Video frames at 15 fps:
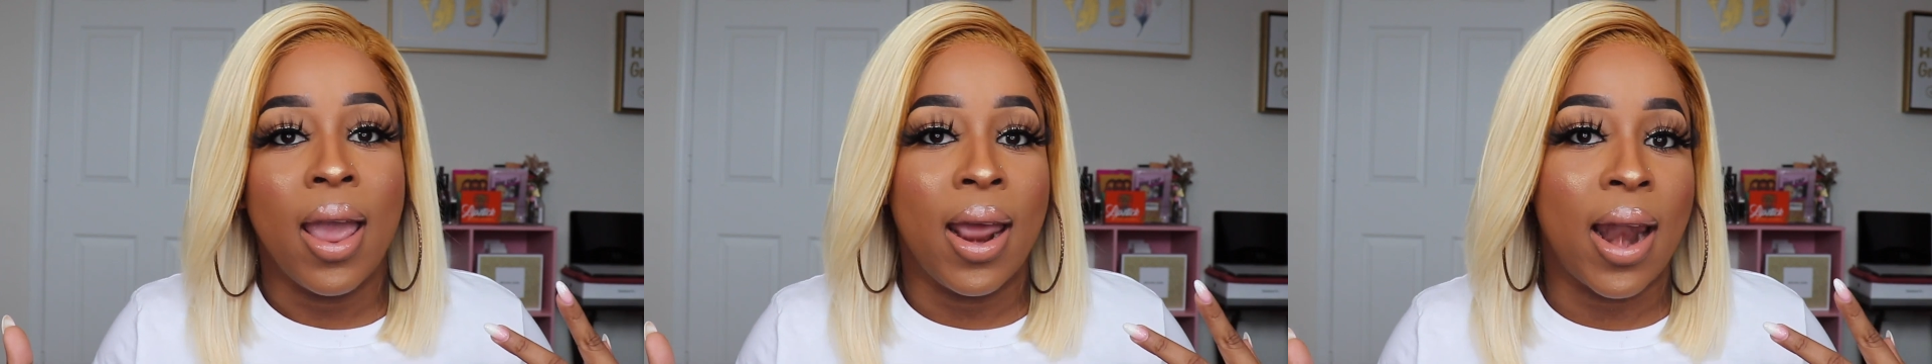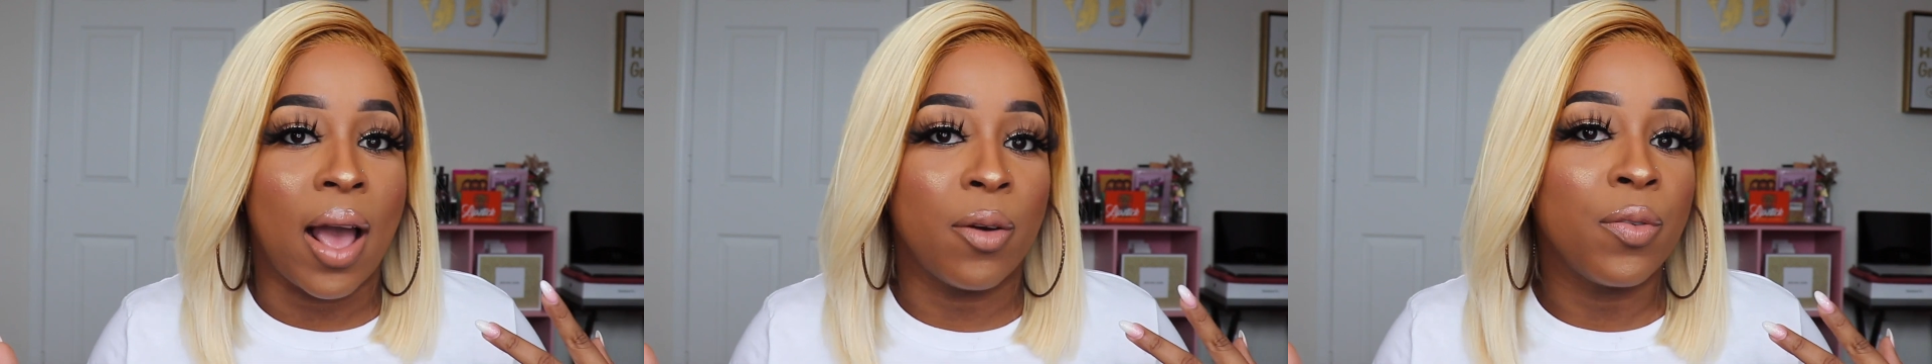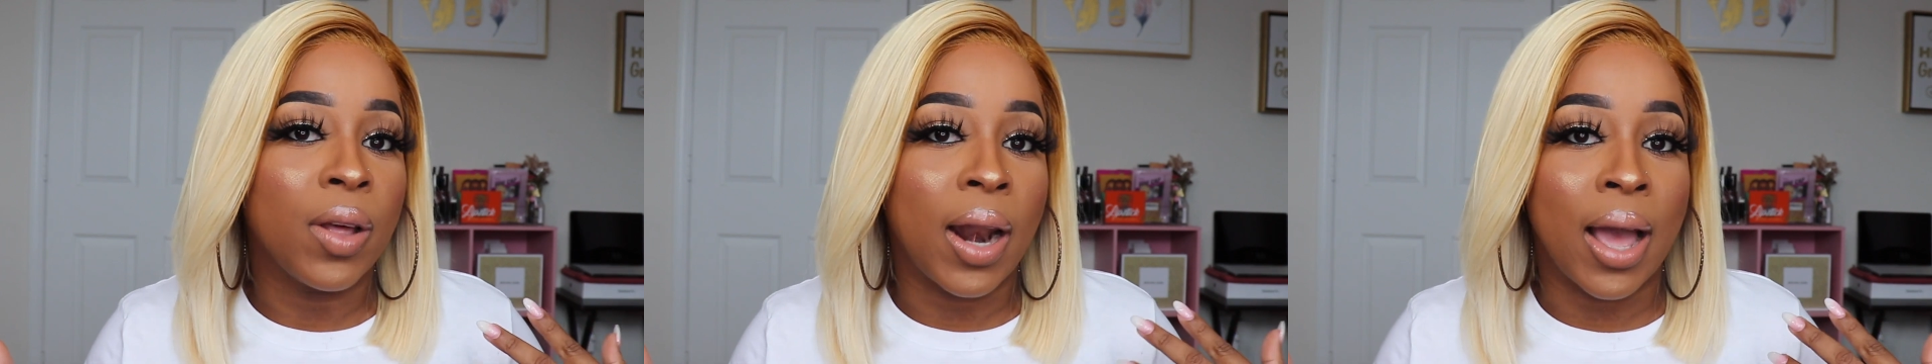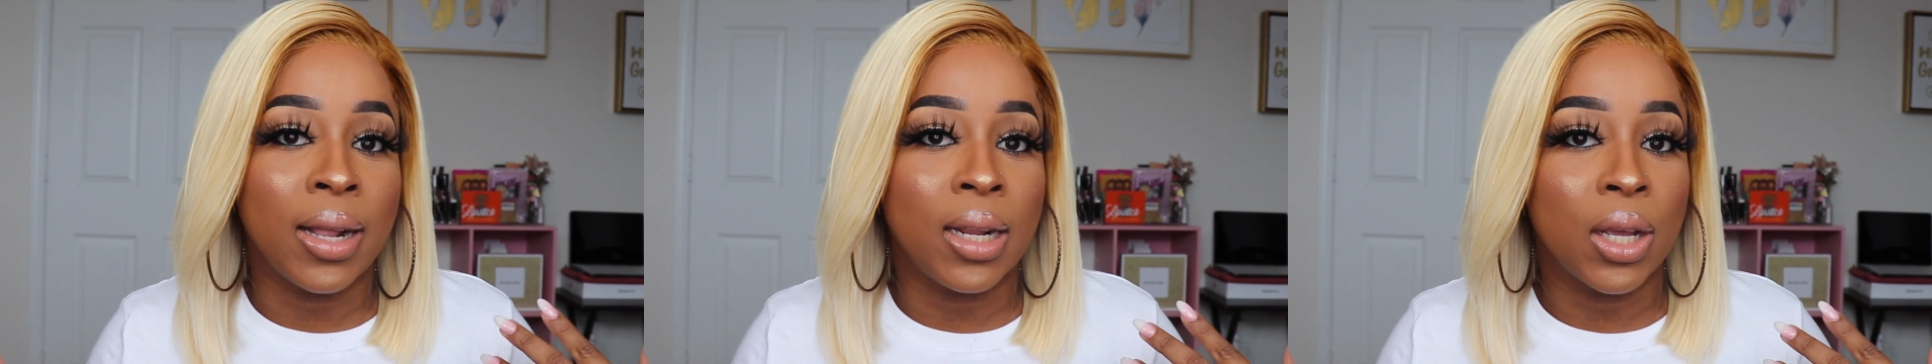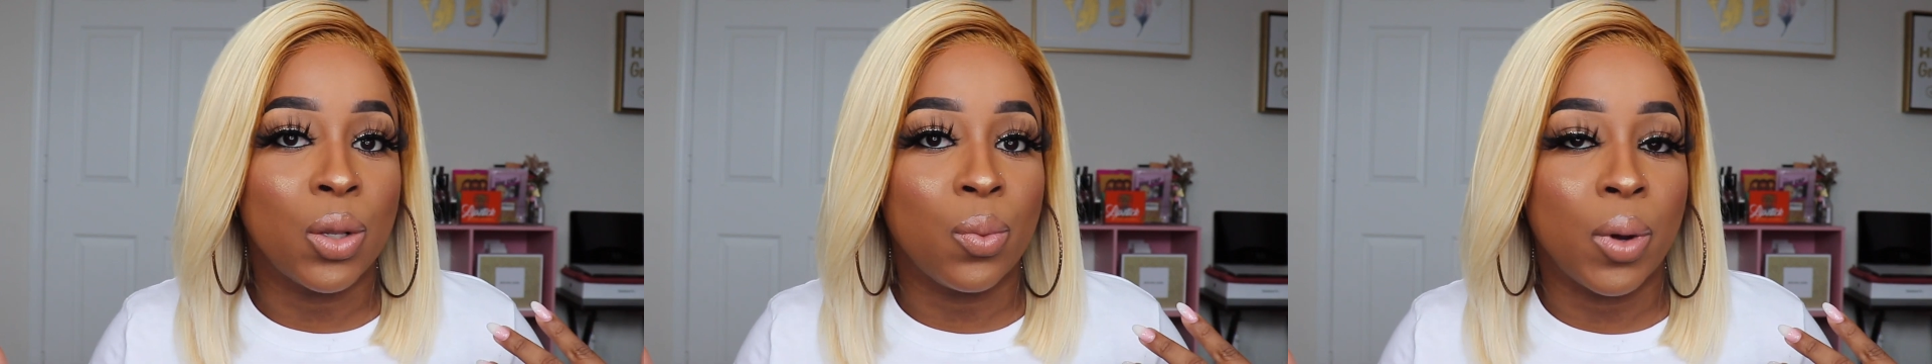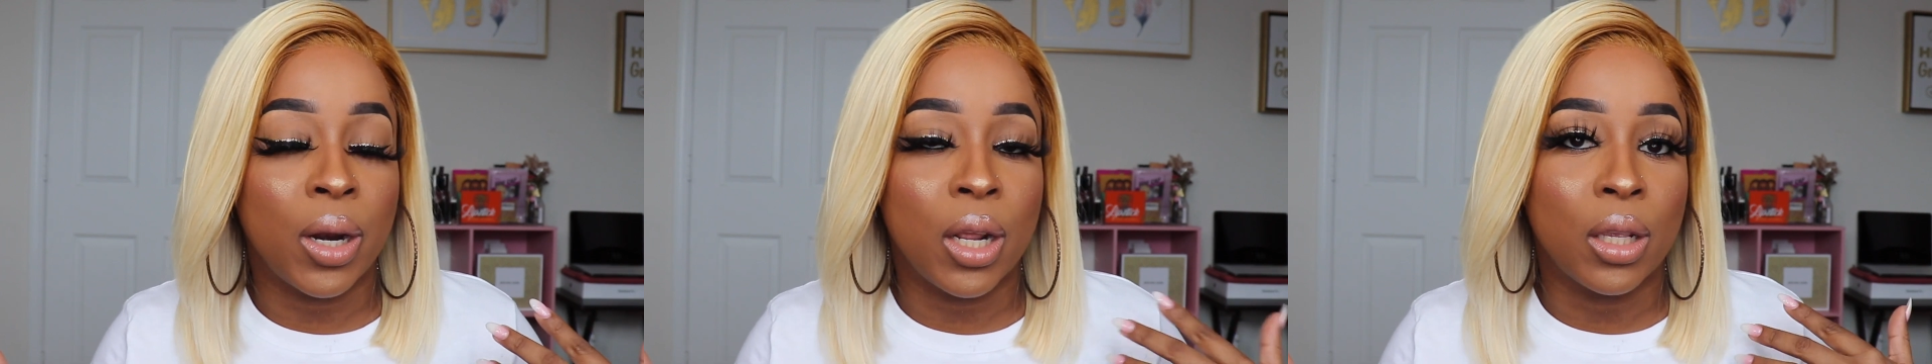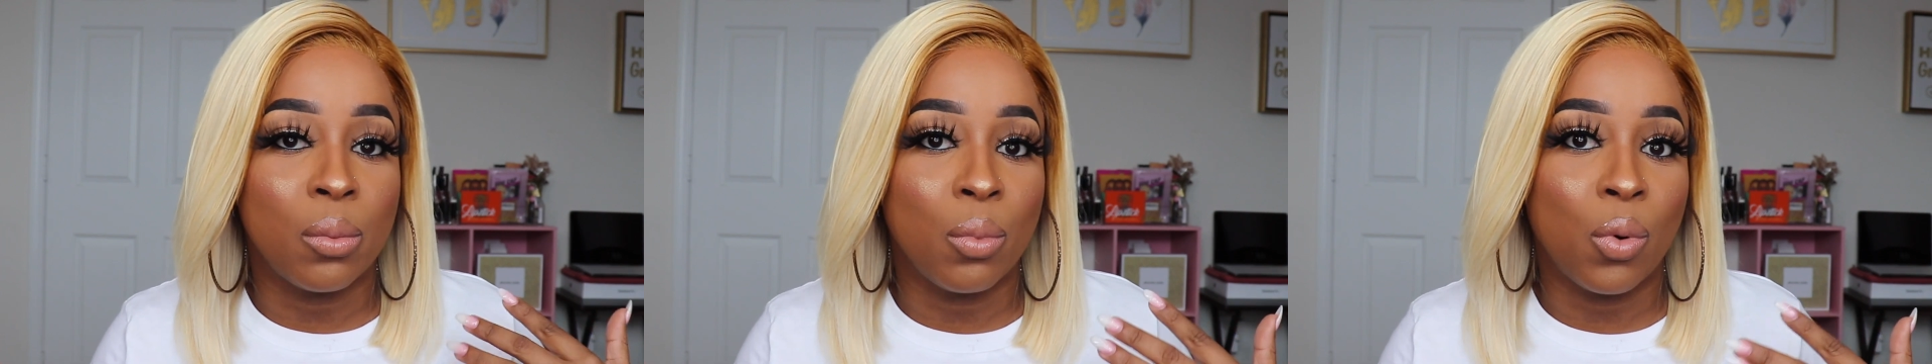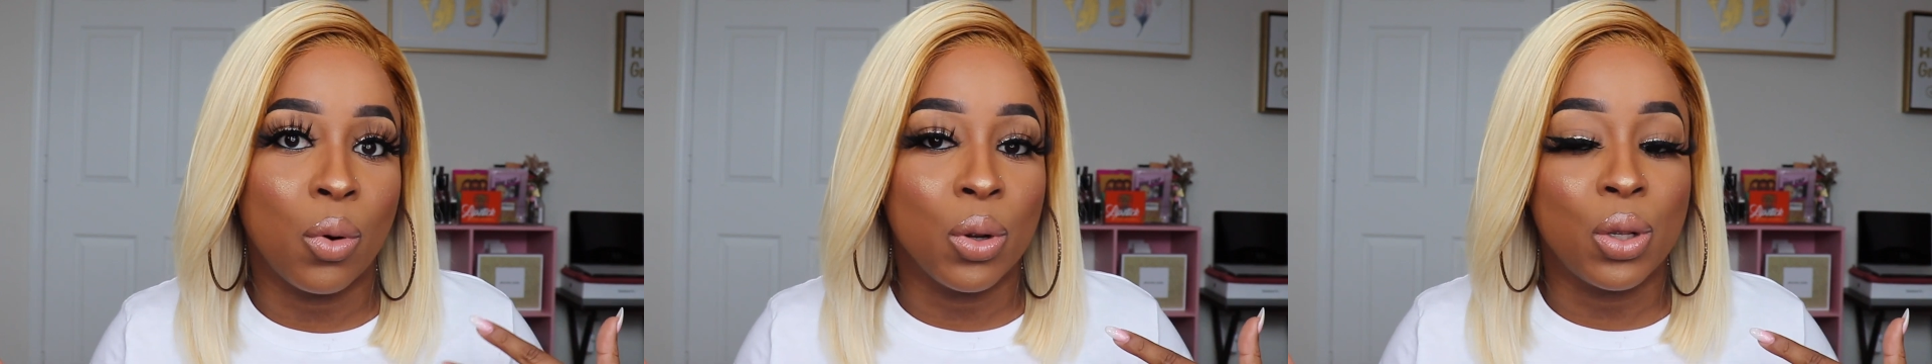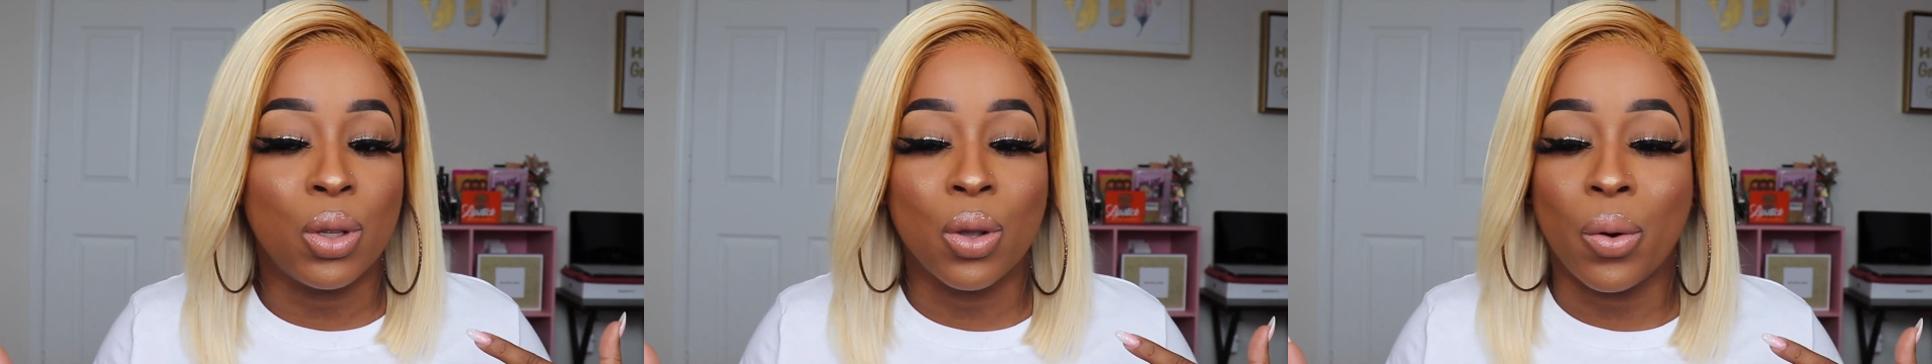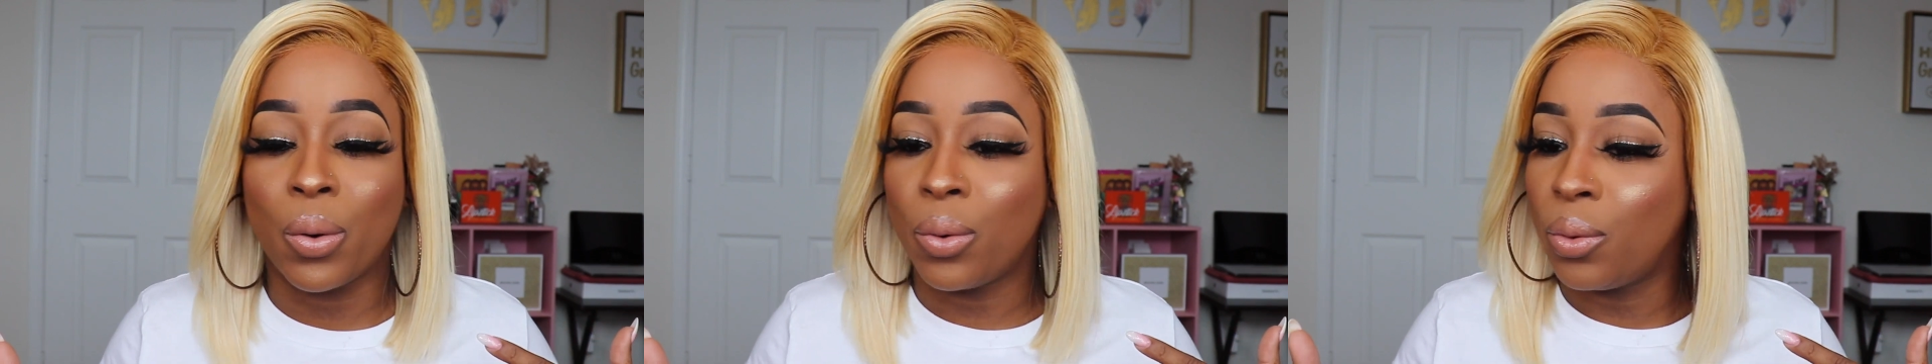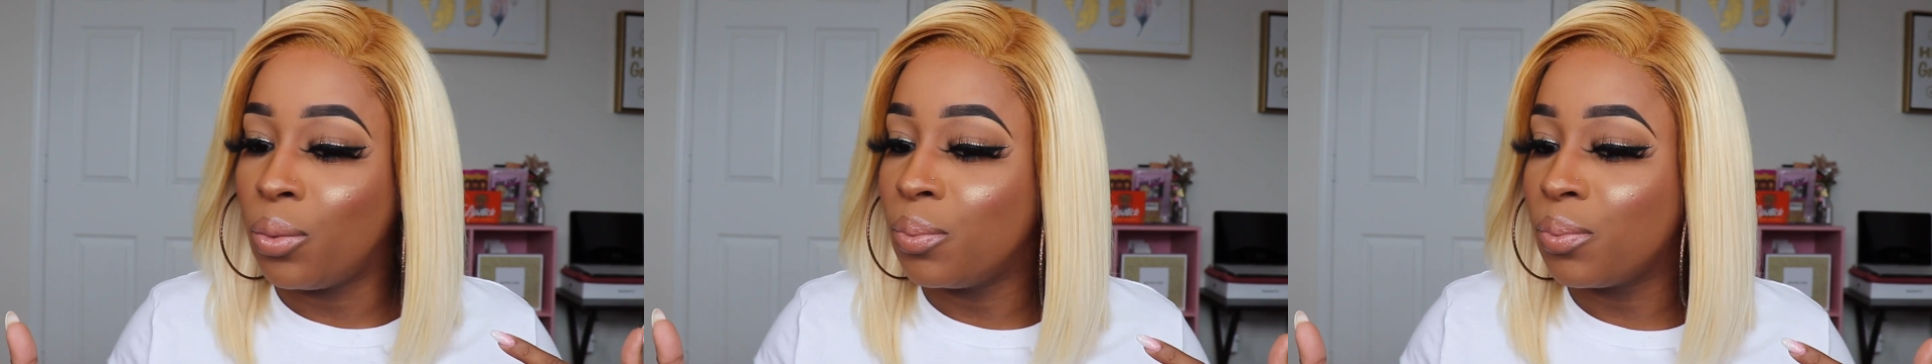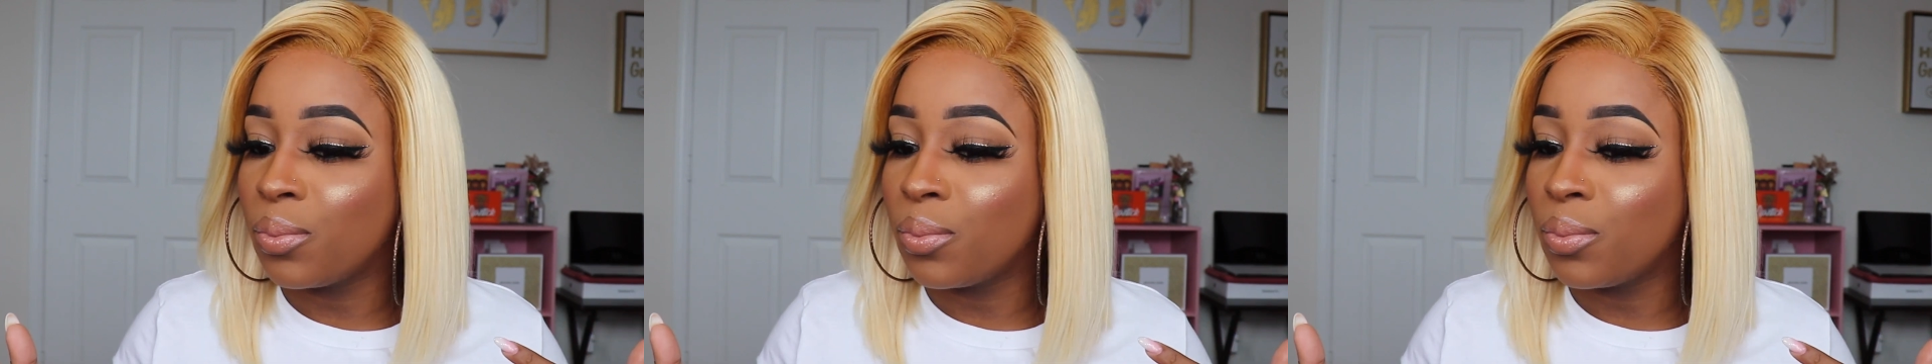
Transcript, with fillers: And I feel like this one is more so